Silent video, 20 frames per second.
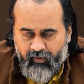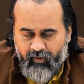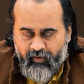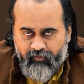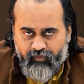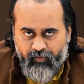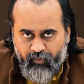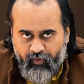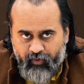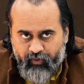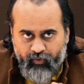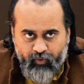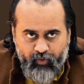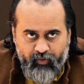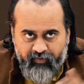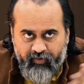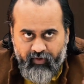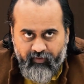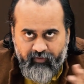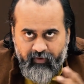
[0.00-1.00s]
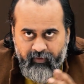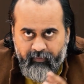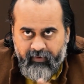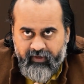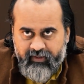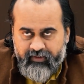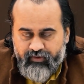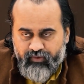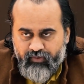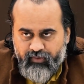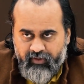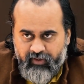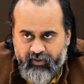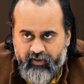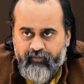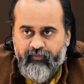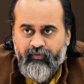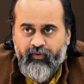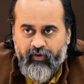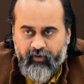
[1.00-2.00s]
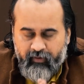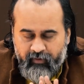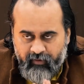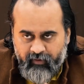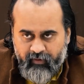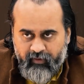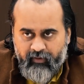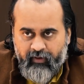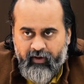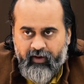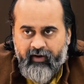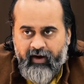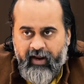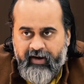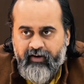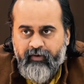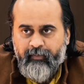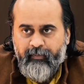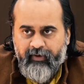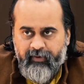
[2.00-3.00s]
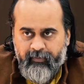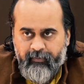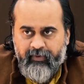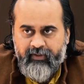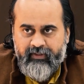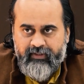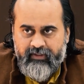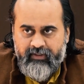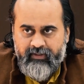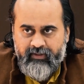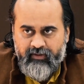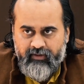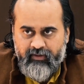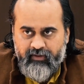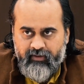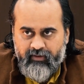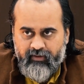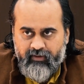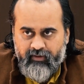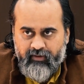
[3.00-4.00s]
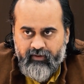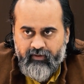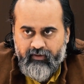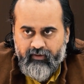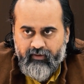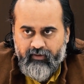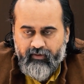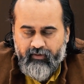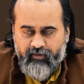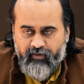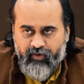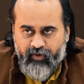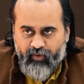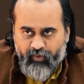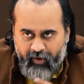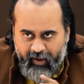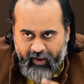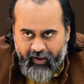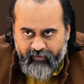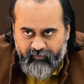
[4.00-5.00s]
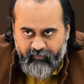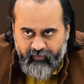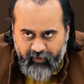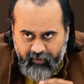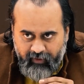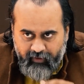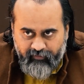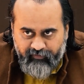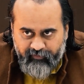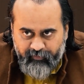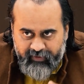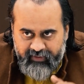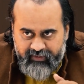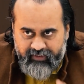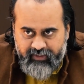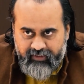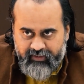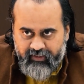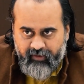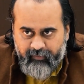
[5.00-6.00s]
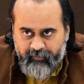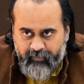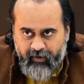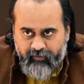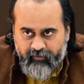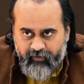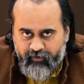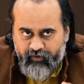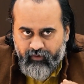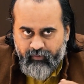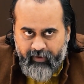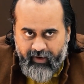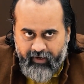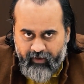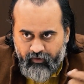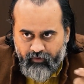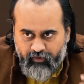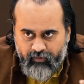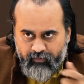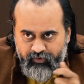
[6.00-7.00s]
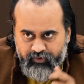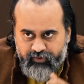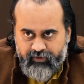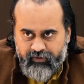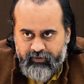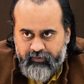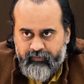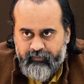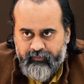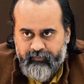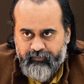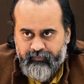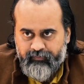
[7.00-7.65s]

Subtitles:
If you want to go from one place to other for a right purpose, do you have enough purchasing power to buy locomotion?